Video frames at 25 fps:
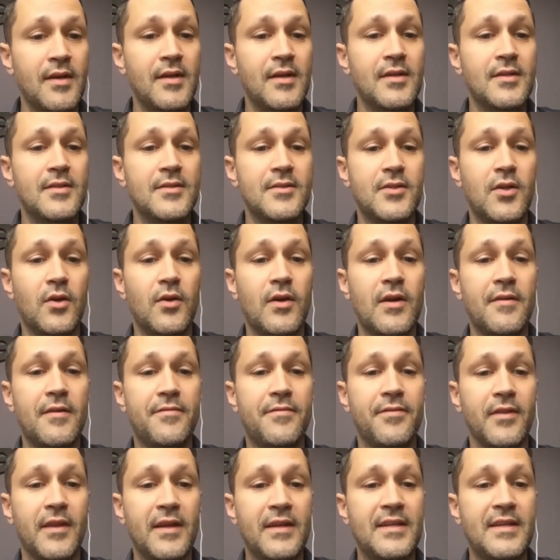So if
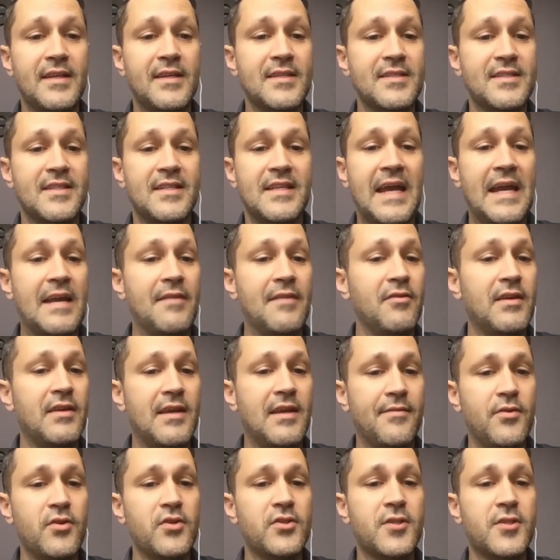LinkedIn doesn't natively
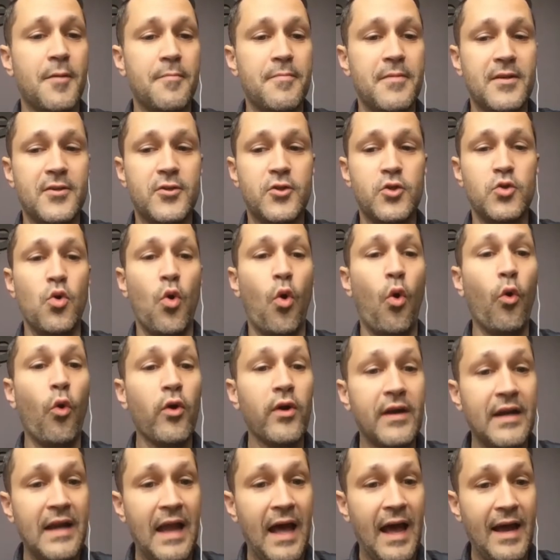give you something to
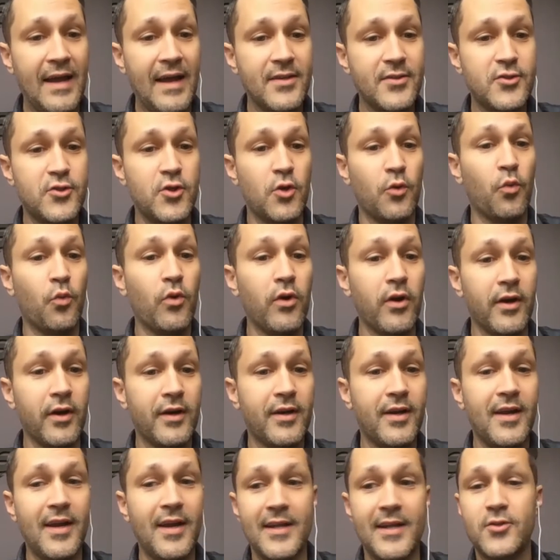organize your
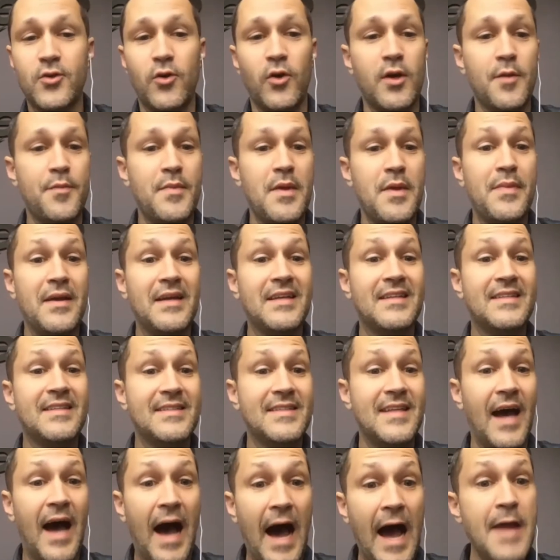work, it's going to be a big
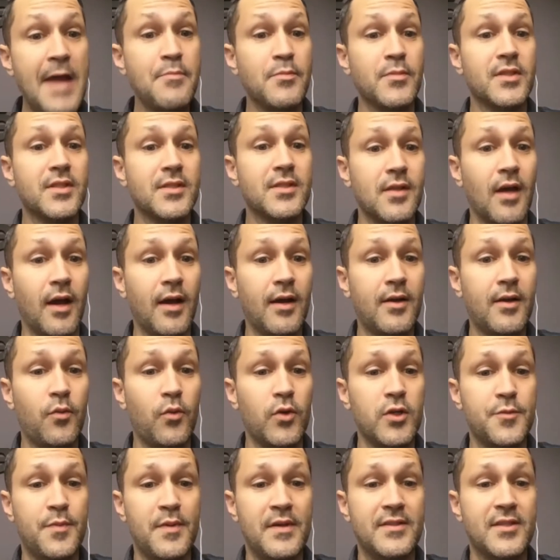time suck,
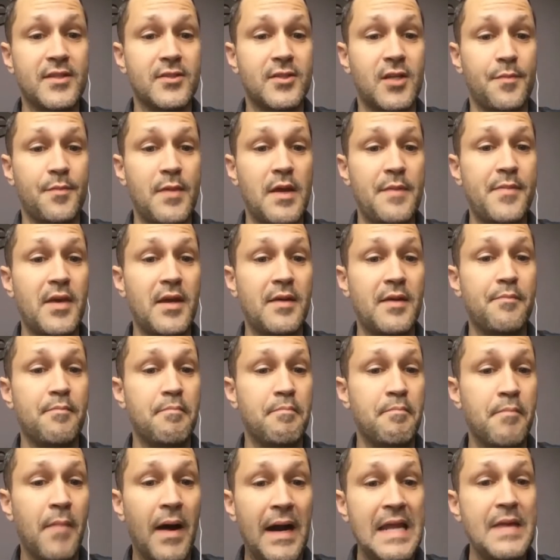which means it's going to be a big
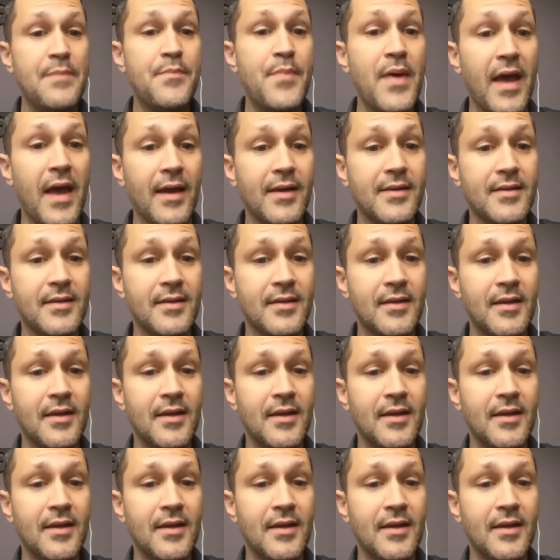money pit.